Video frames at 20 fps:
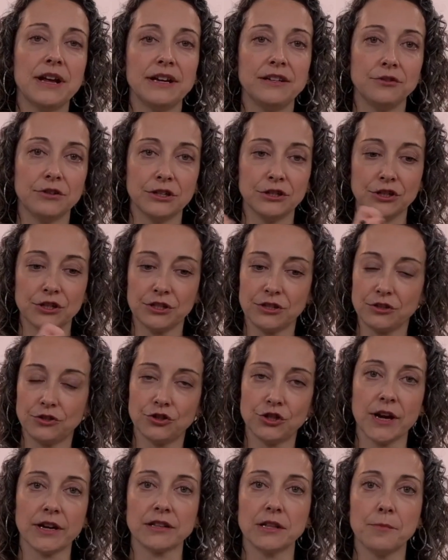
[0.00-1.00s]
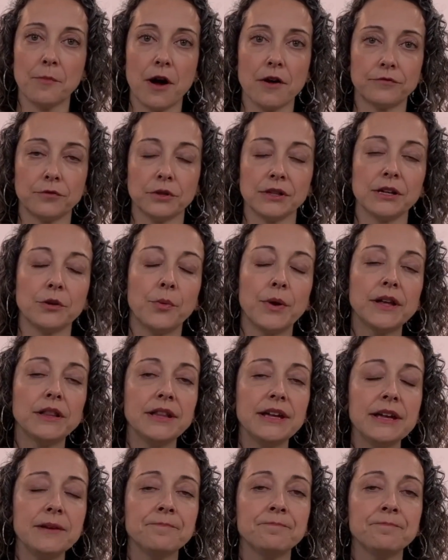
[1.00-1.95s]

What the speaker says: and you can just check them off really quickly.